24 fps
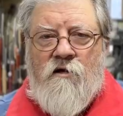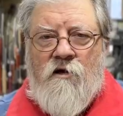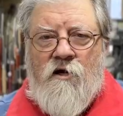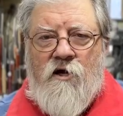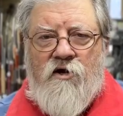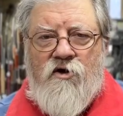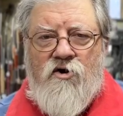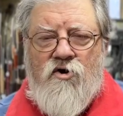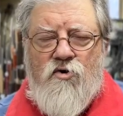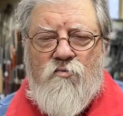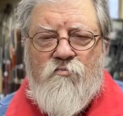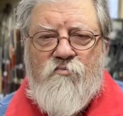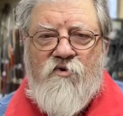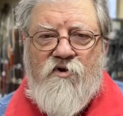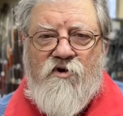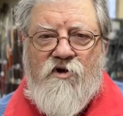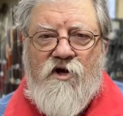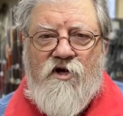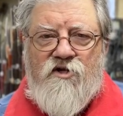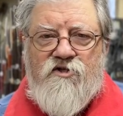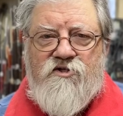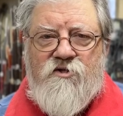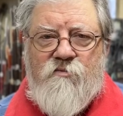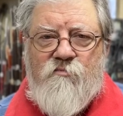I hope you
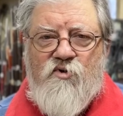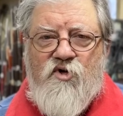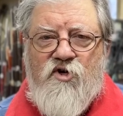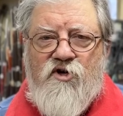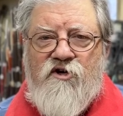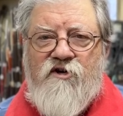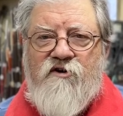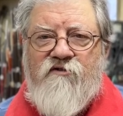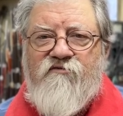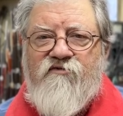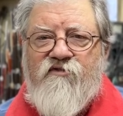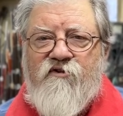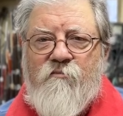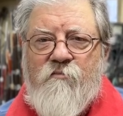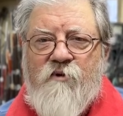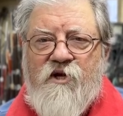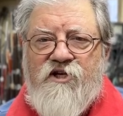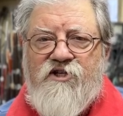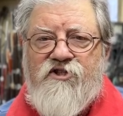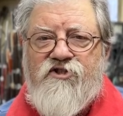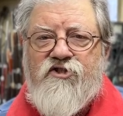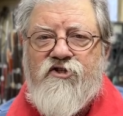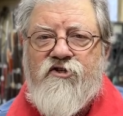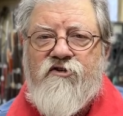got some good
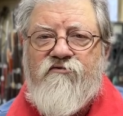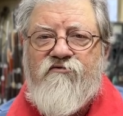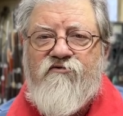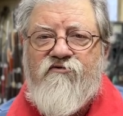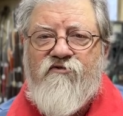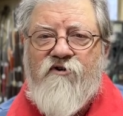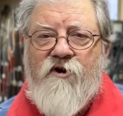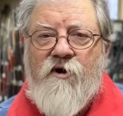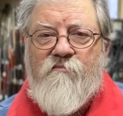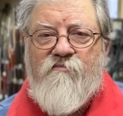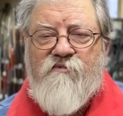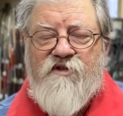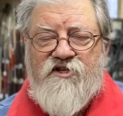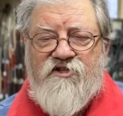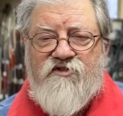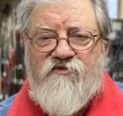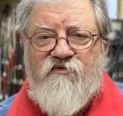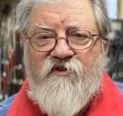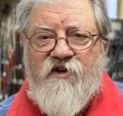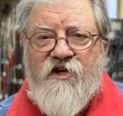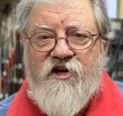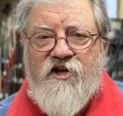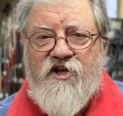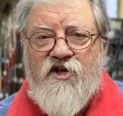information from this
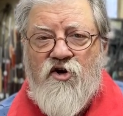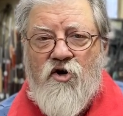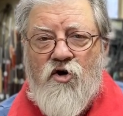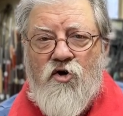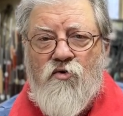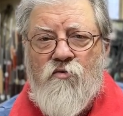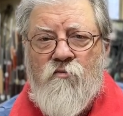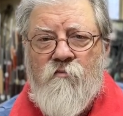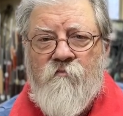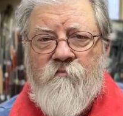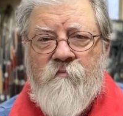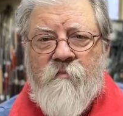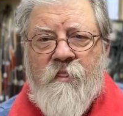video.